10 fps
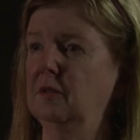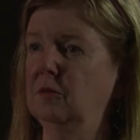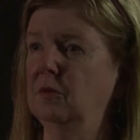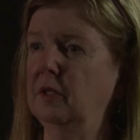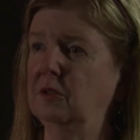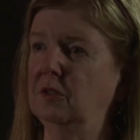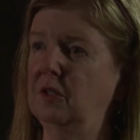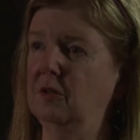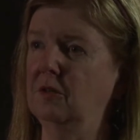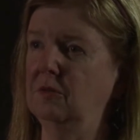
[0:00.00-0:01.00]
worked
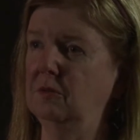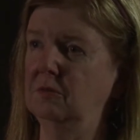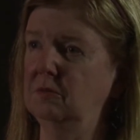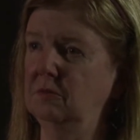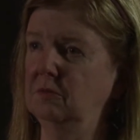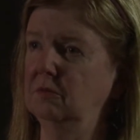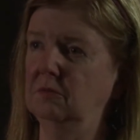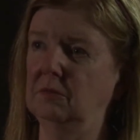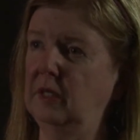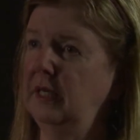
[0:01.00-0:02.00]
so
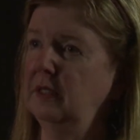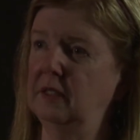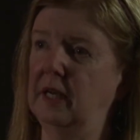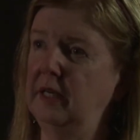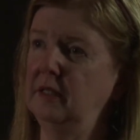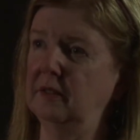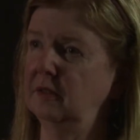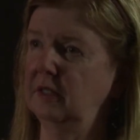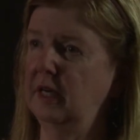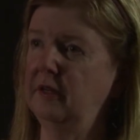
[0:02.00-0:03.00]
hand in hand
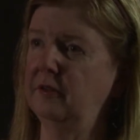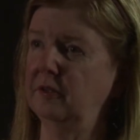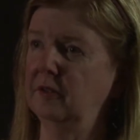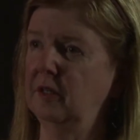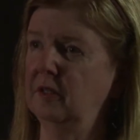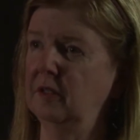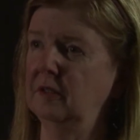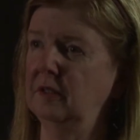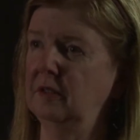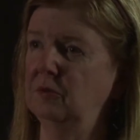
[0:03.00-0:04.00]
together. Uh,
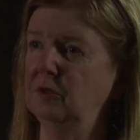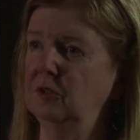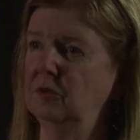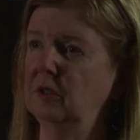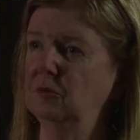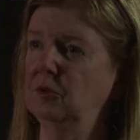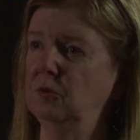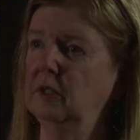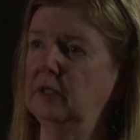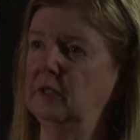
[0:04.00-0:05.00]
it, was, it was
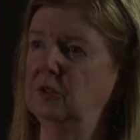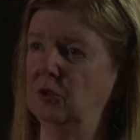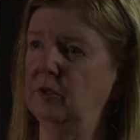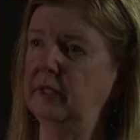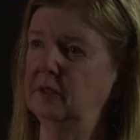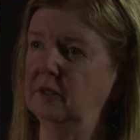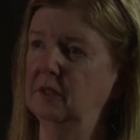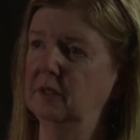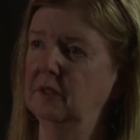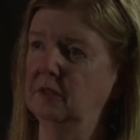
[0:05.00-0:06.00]
really a joint
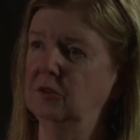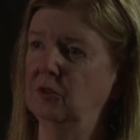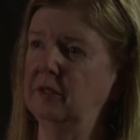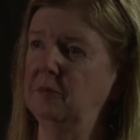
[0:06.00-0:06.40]
joint